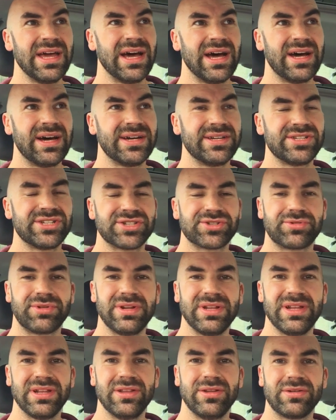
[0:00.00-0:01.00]
and uh, just
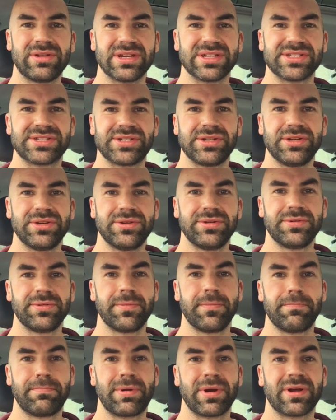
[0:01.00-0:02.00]
really looking to
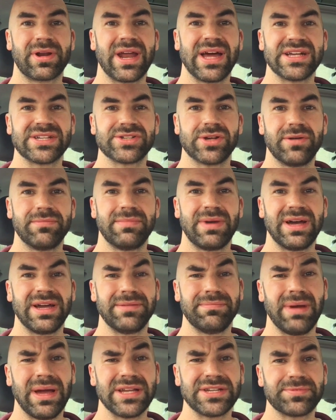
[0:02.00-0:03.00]
progress on my
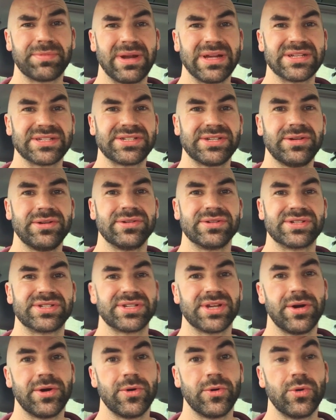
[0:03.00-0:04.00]
bench press too.
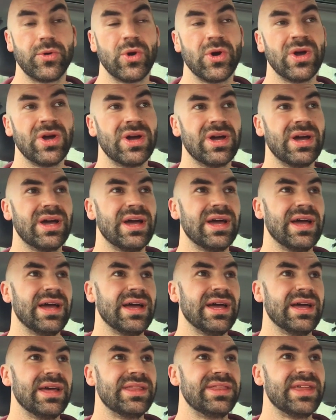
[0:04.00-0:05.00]
So
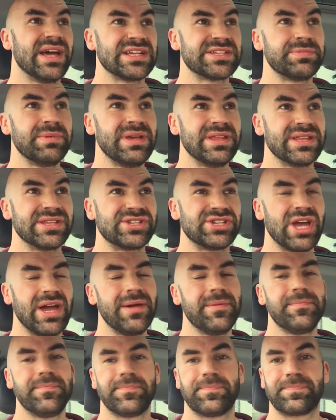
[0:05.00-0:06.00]
that's me at the
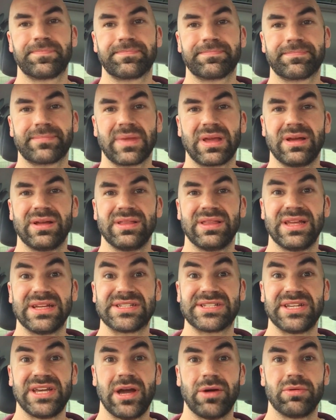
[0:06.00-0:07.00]
gym.
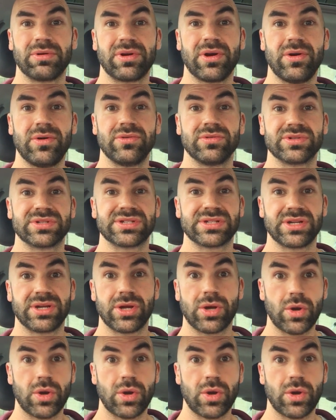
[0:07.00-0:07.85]
Let's see how it goes.